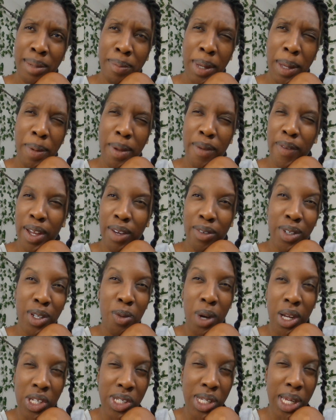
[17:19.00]
And maybe if I
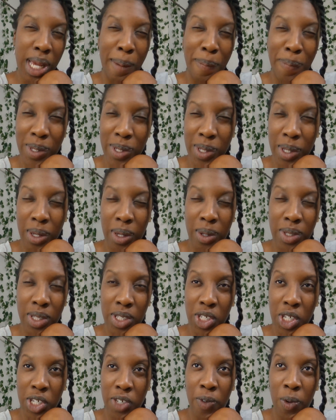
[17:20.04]
rewatch the
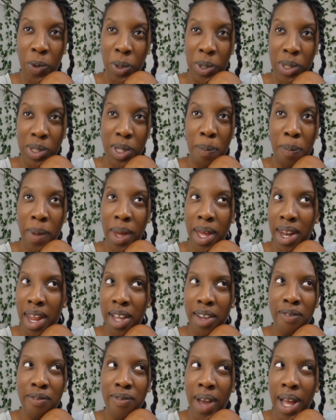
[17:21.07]
episodes and just focus on
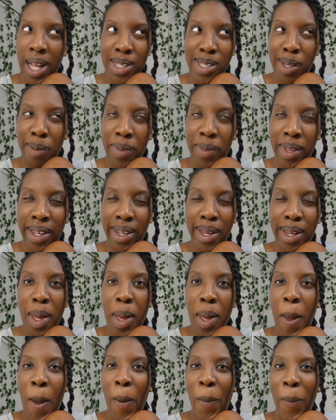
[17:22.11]
Ben, I could find something.
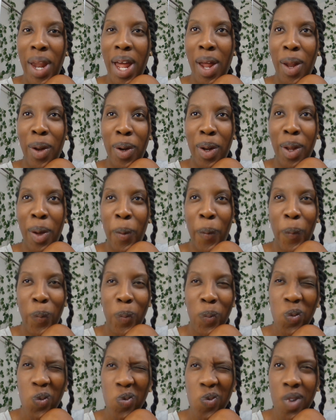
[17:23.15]
But I don't know.
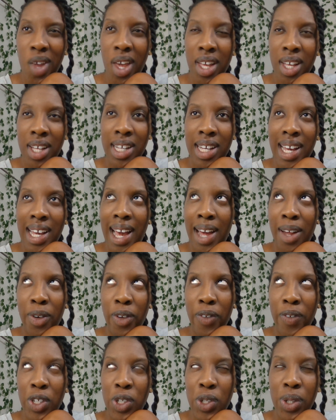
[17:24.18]
I
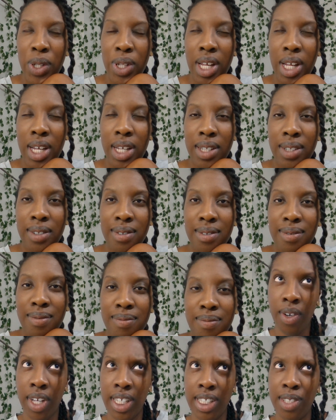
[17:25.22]
don't know if I should do that.
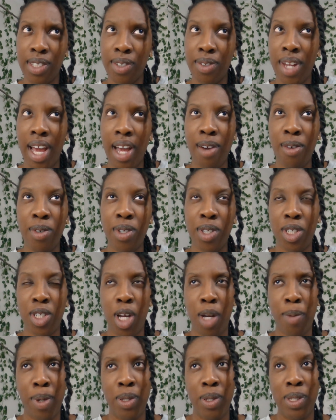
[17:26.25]
Okay, so now we're going to
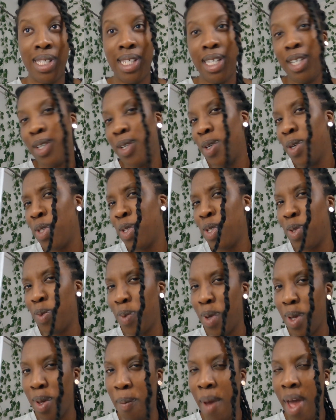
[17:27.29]
talk about sink or
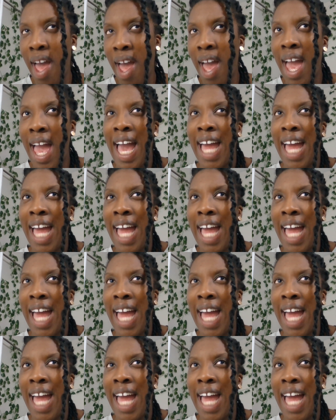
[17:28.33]
swim.